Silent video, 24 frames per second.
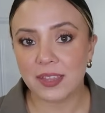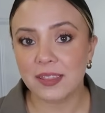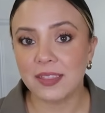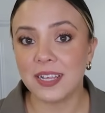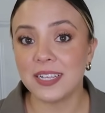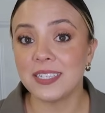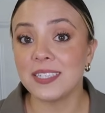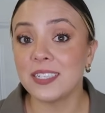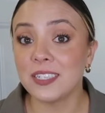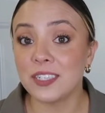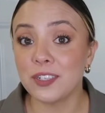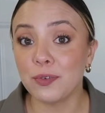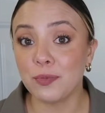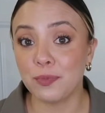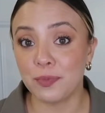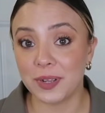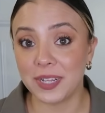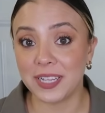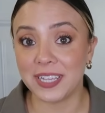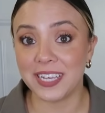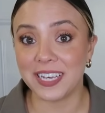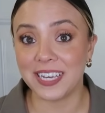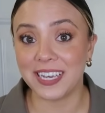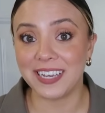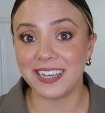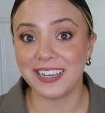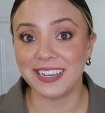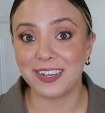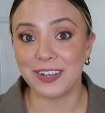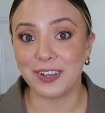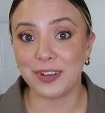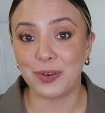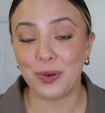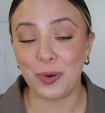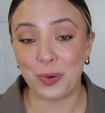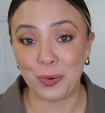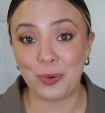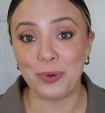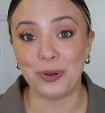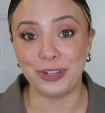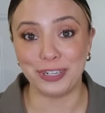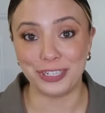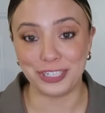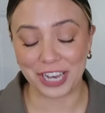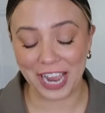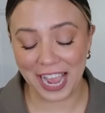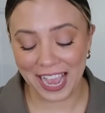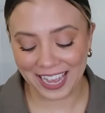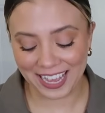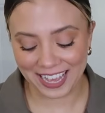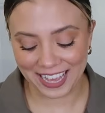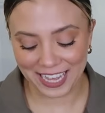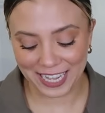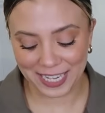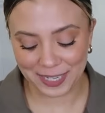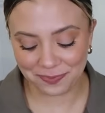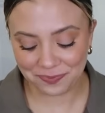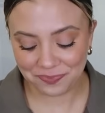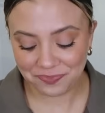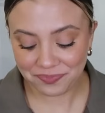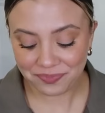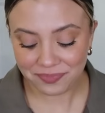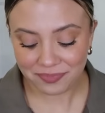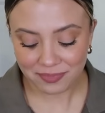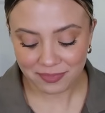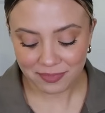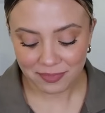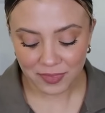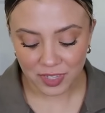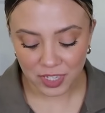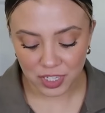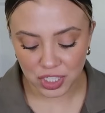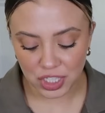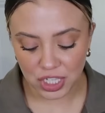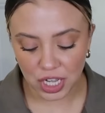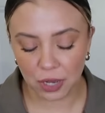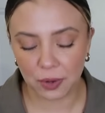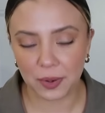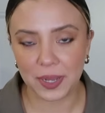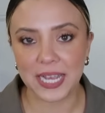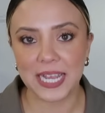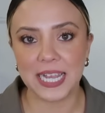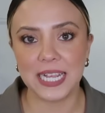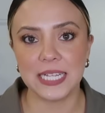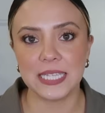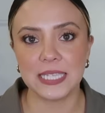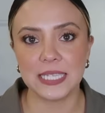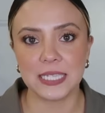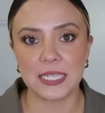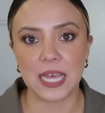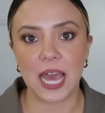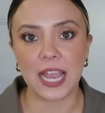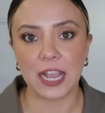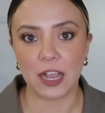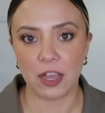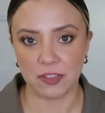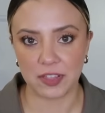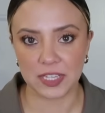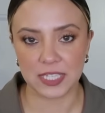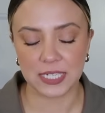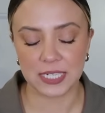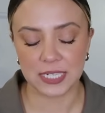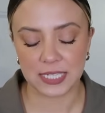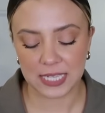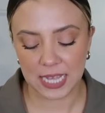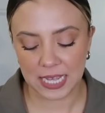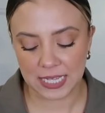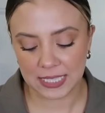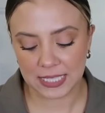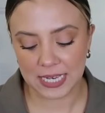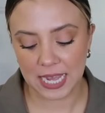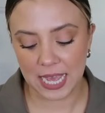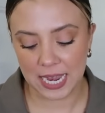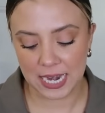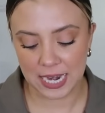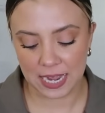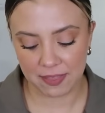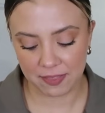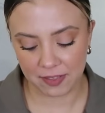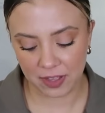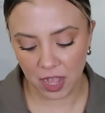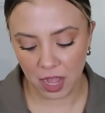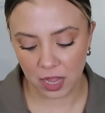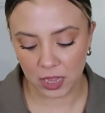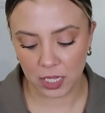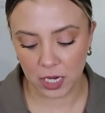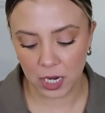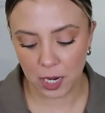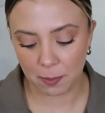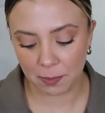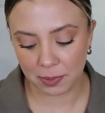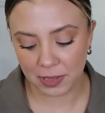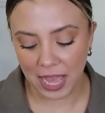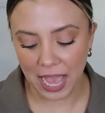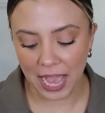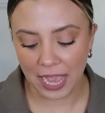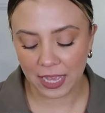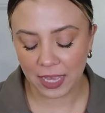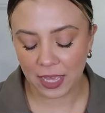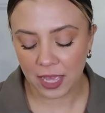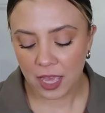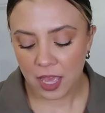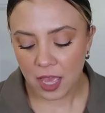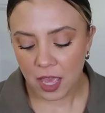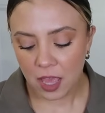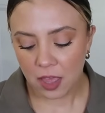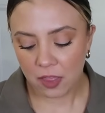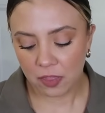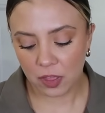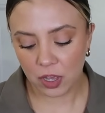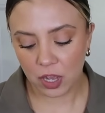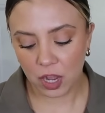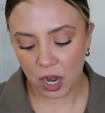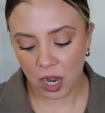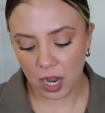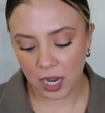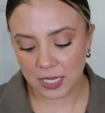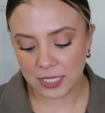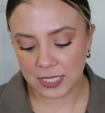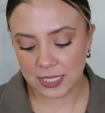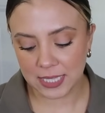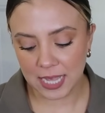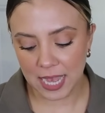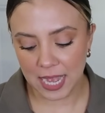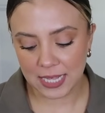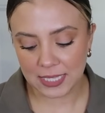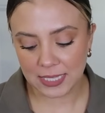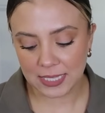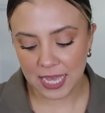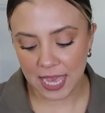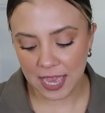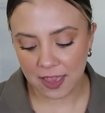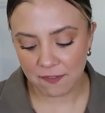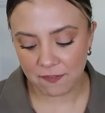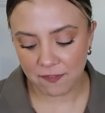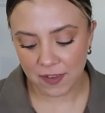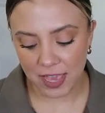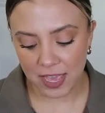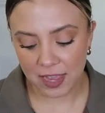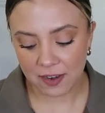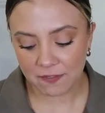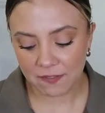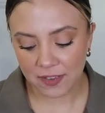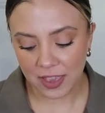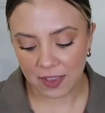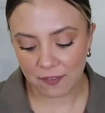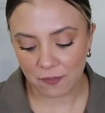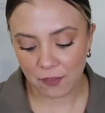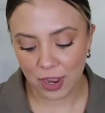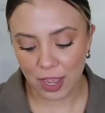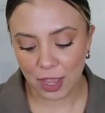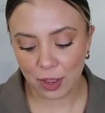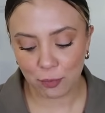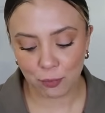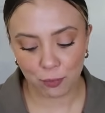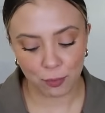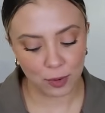this is a really cool jacket. So it's, I got this in a size 10 in the color black. The card says, a fan favorite